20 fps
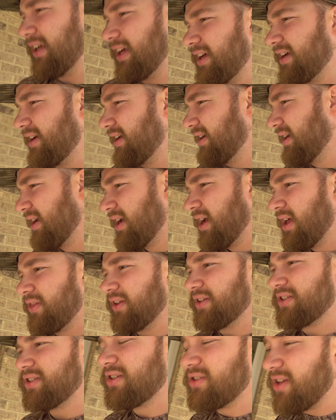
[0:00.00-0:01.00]

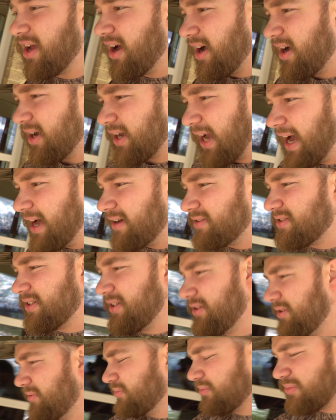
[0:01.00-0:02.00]
The stock, I
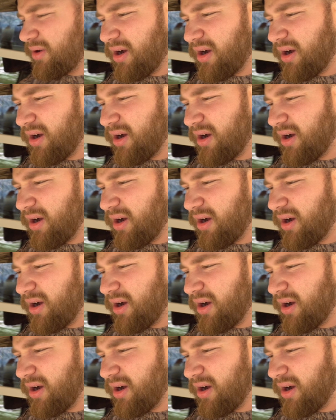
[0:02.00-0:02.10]
see